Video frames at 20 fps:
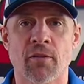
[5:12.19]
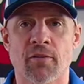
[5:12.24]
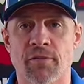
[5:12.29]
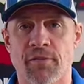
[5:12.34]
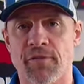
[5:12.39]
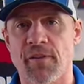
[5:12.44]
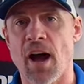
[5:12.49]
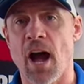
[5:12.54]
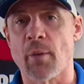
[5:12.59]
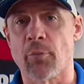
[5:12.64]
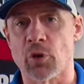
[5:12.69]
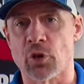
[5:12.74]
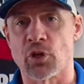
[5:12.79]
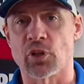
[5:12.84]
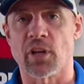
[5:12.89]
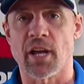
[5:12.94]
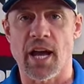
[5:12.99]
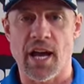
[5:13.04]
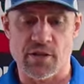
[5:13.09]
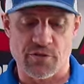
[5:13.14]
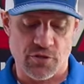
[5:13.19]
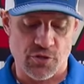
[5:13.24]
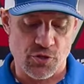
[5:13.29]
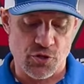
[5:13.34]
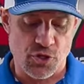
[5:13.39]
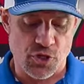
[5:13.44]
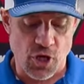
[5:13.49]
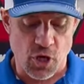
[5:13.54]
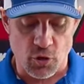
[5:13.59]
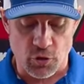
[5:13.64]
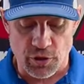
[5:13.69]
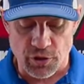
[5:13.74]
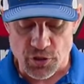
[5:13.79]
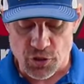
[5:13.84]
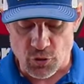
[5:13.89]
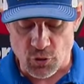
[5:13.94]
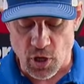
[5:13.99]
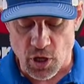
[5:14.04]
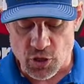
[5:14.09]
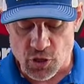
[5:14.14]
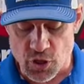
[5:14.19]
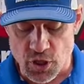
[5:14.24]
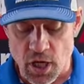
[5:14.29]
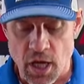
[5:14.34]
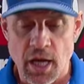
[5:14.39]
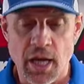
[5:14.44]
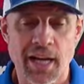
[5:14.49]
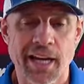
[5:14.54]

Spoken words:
fiberglass shell construction.